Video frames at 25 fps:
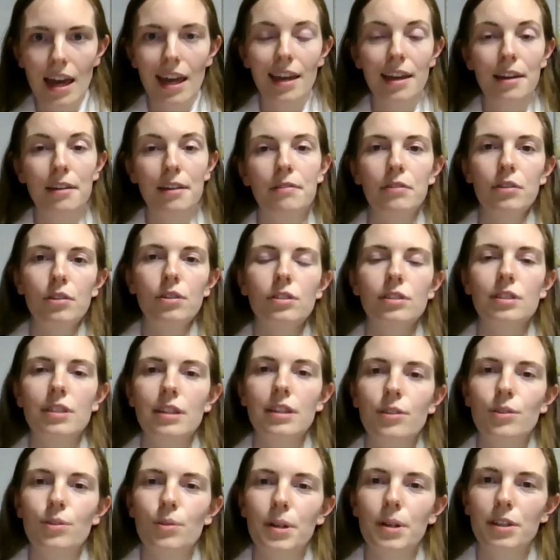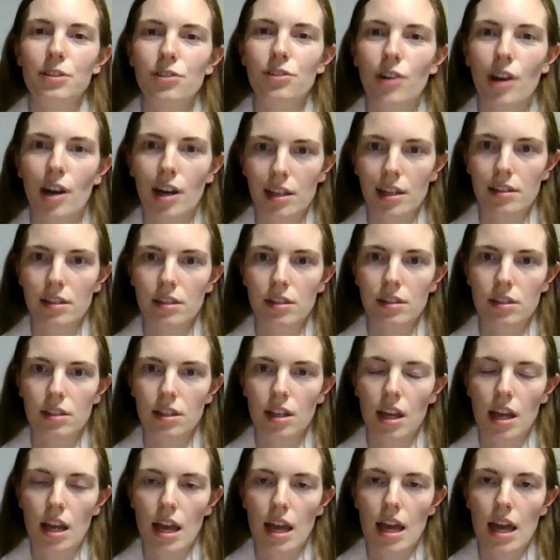he falls into a trance.
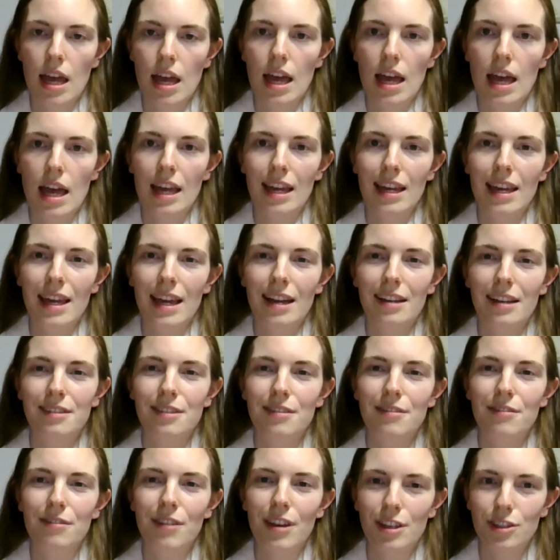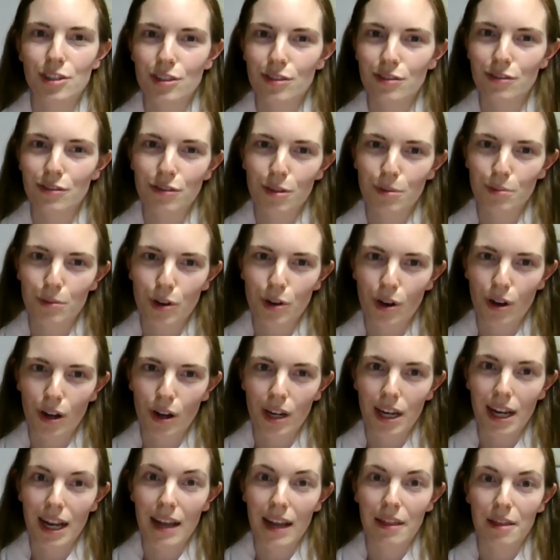He has a vision from
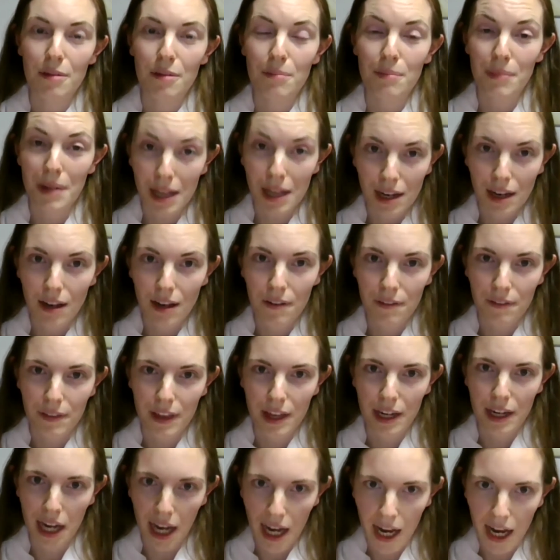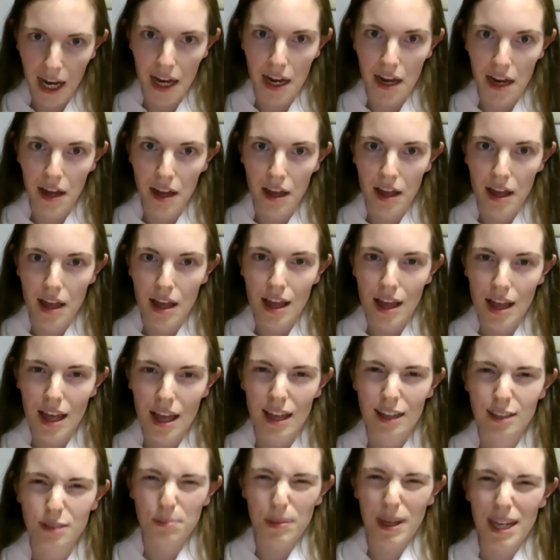God in the middle of the day.
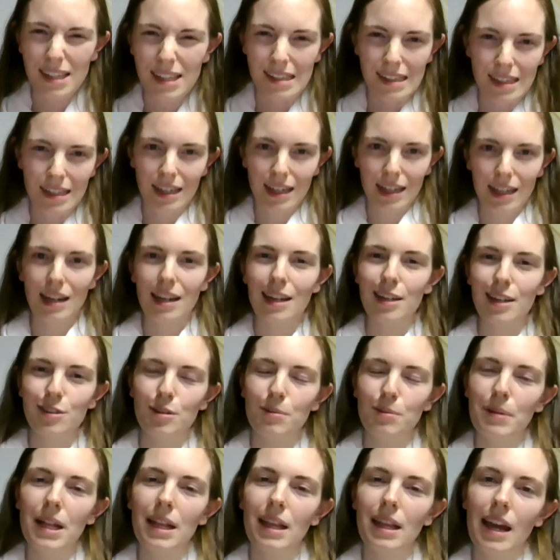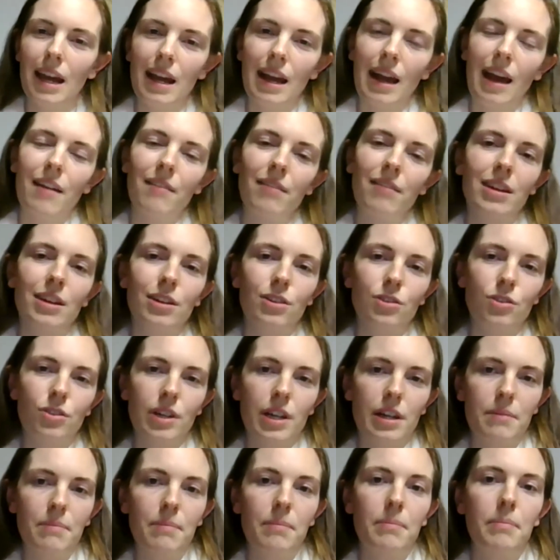It's basically a little bit like having a
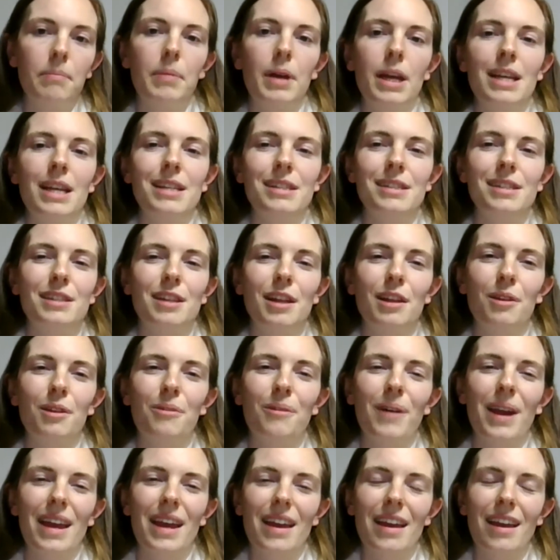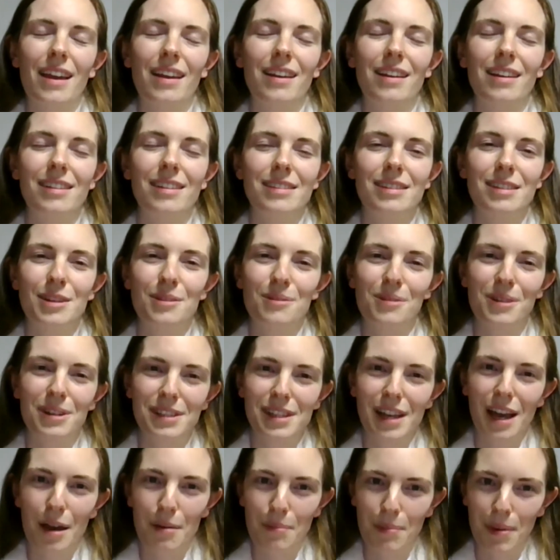dream, but he's still awake and can see
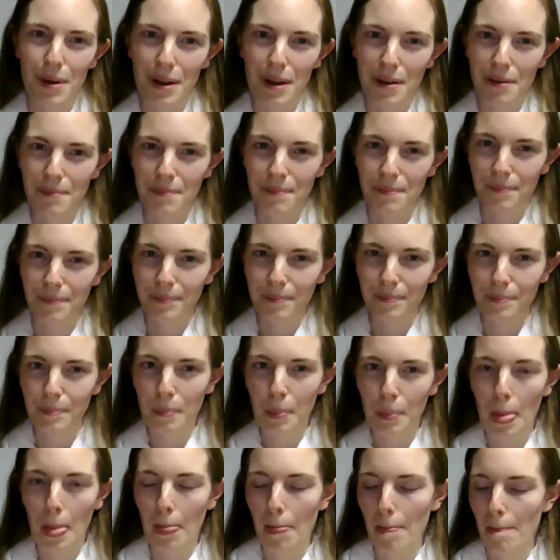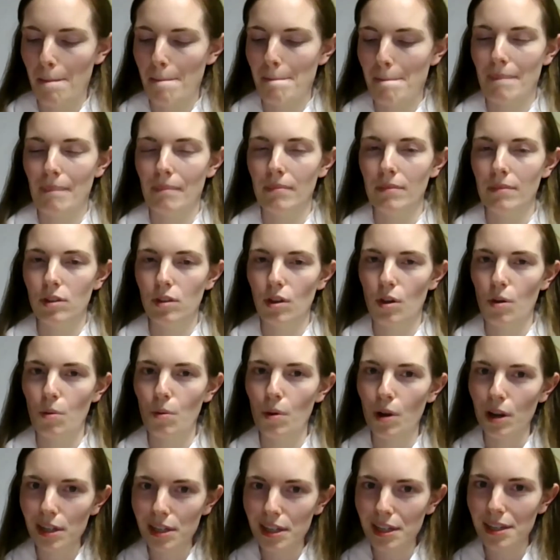what's happening. So
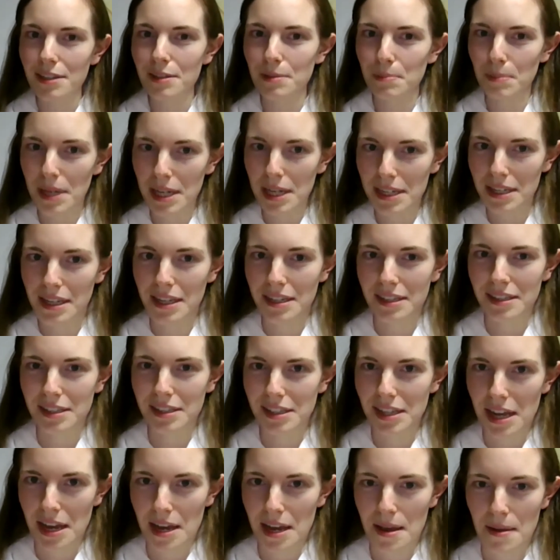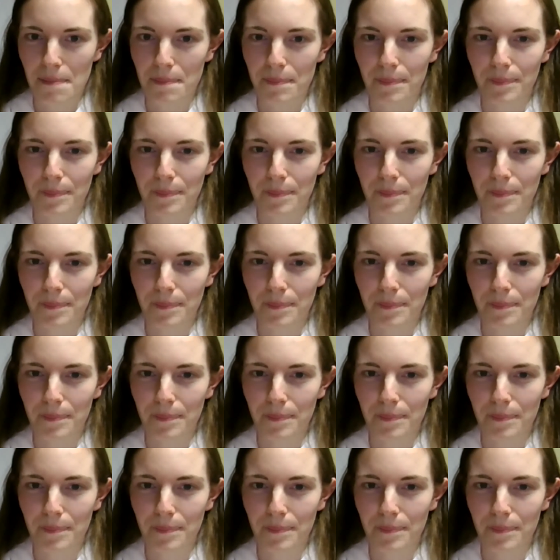what does Peter see?